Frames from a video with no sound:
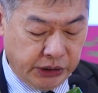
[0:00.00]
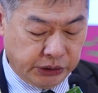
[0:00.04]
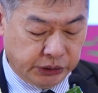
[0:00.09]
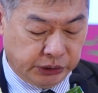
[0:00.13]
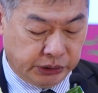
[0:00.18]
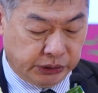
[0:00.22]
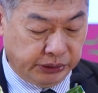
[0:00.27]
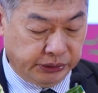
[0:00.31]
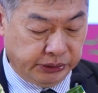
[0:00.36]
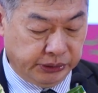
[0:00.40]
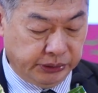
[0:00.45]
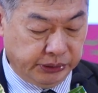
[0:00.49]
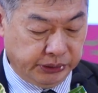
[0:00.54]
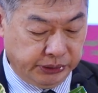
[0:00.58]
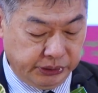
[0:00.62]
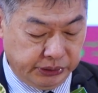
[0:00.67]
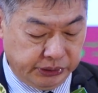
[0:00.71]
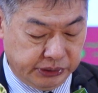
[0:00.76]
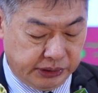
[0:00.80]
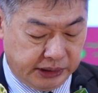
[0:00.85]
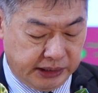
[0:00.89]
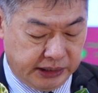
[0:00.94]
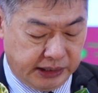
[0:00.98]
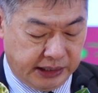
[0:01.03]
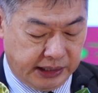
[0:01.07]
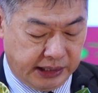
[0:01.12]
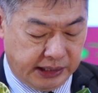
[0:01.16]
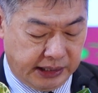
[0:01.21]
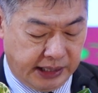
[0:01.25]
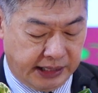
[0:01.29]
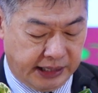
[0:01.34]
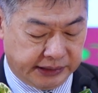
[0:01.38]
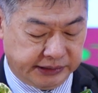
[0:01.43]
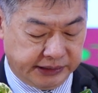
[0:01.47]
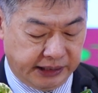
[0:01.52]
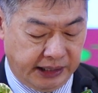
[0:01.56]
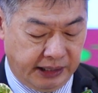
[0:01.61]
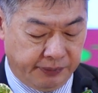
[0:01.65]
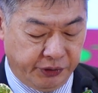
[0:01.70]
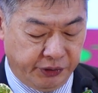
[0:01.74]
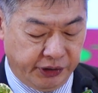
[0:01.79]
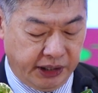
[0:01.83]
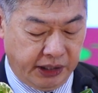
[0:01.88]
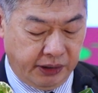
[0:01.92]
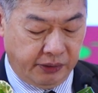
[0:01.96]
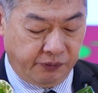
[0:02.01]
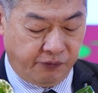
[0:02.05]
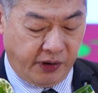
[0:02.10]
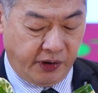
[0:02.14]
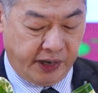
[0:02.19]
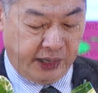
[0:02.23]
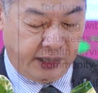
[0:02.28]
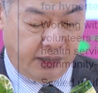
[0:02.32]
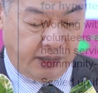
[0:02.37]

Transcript: through a ceremony where